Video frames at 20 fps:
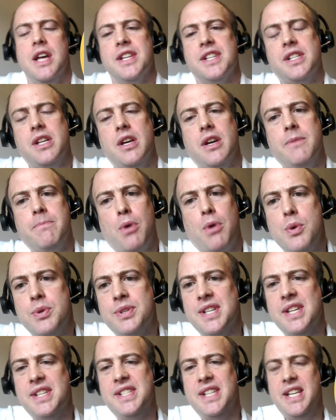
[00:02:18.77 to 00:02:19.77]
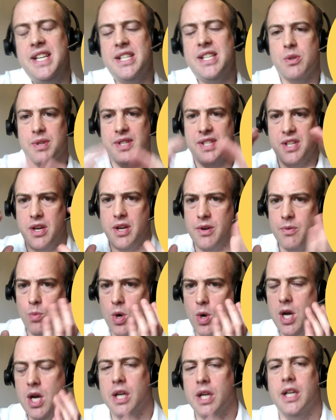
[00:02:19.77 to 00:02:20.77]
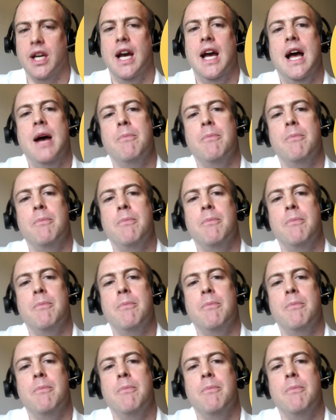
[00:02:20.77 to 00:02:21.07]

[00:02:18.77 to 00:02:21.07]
certain processes or certain work.